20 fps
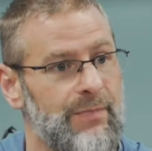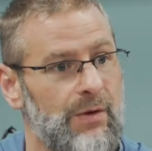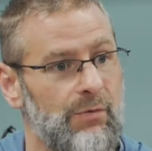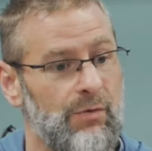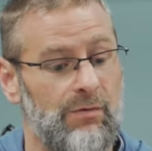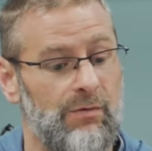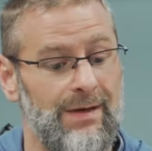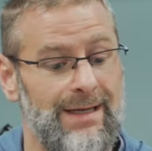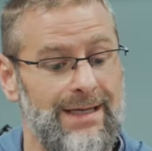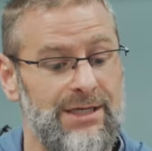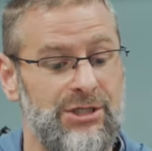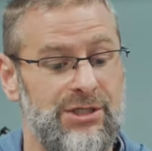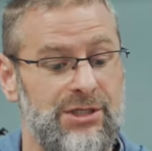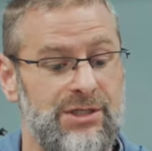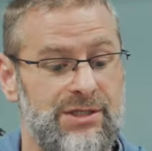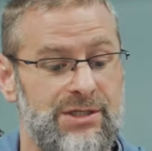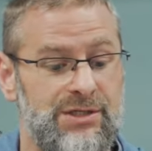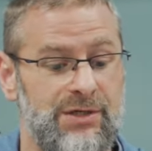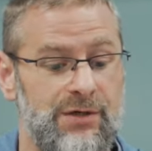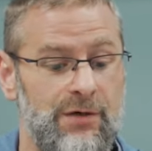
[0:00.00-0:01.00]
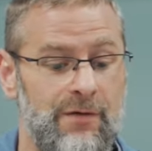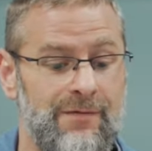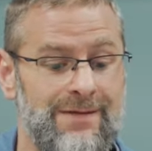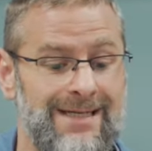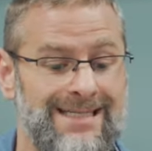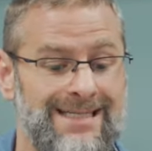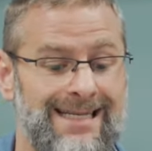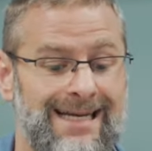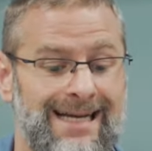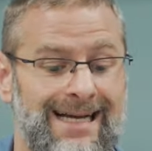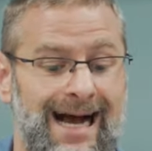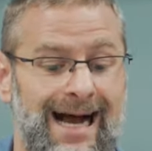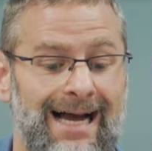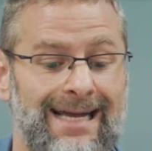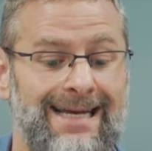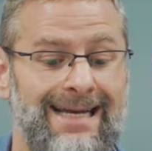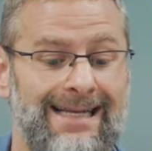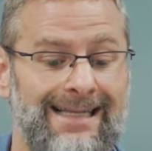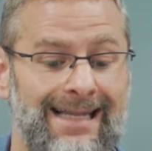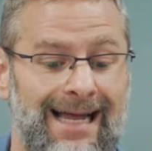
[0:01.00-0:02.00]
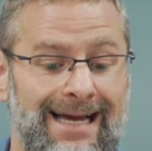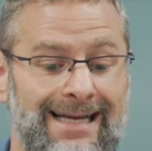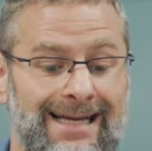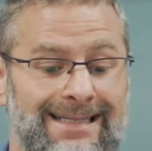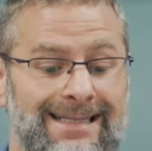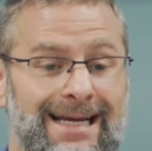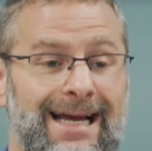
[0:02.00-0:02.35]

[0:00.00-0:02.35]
Revelation serves as the guiding light